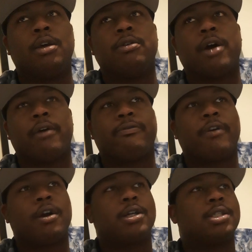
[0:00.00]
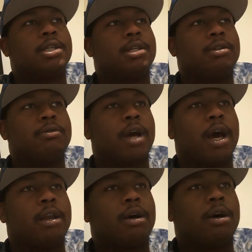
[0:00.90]
You got Ferguson. You
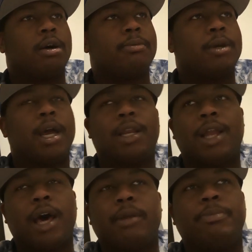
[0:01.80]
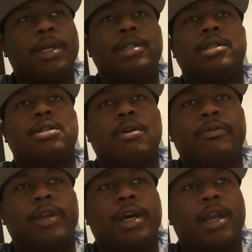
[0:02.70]
got um, you got a lot of pieces
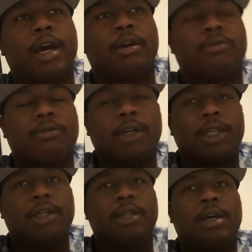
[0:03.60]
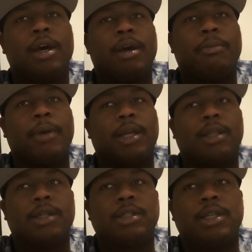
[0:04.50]
over there that could really make
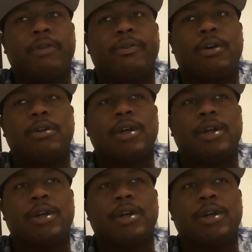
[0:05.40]
things difficult.